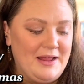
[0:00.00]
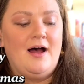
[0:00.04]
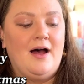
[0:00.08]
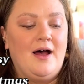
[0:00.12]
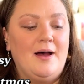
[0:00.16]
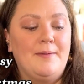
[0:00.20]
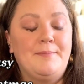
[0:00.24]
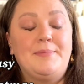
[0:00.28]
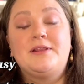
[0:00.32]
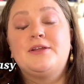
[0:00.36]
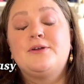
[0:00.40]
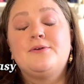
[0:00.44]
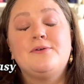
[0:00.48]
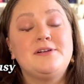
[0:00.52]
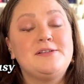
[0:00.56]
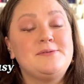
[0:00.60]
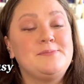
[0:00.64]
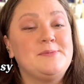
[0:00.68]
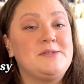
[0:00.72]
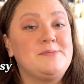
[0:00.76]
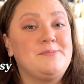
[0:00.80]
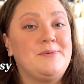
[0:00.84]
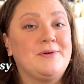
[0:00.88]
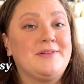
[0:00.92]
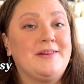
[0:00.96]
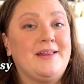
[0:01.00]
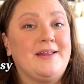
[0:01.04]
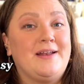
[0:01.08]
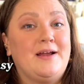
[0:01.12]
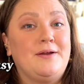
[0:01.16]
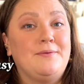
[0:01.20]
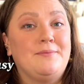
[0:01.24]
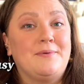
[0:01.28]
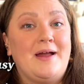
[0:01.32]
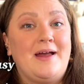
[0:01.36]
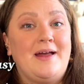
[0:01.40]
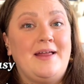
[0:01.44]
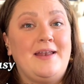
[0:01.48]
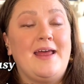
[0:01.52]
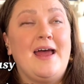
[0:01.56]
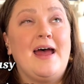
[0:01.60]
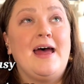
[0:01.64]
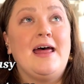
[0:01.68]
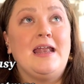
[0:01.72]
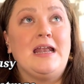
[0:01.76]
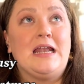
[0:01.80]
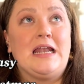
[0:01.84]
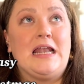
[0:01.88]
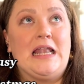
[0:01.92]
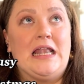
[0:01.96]
But the Christmas book that I read
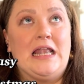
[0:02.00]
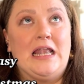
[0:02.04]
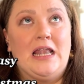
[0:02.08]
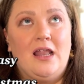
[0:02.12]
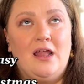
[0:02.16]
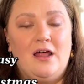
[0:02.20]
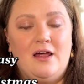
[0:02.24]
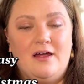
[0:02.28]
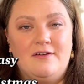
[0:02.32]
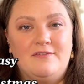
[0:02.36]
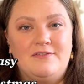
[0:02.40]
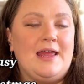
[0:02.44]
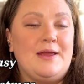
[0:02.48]
and loved,